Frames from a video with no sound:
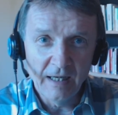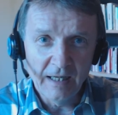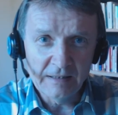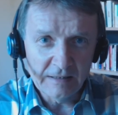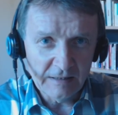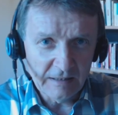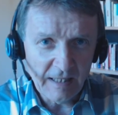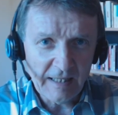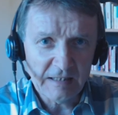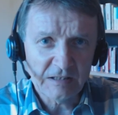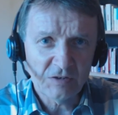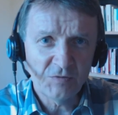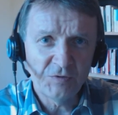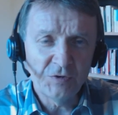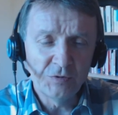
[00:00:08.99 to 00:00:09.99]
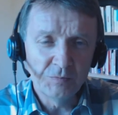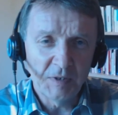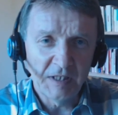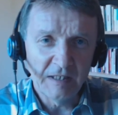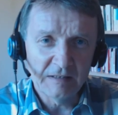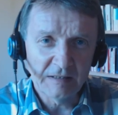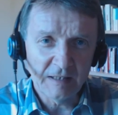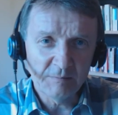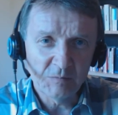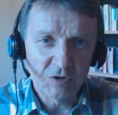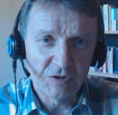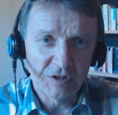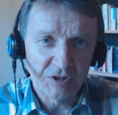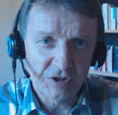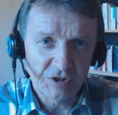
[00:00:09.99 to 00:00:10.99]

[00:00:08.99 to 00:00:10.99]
and in the next few minutes I'm going to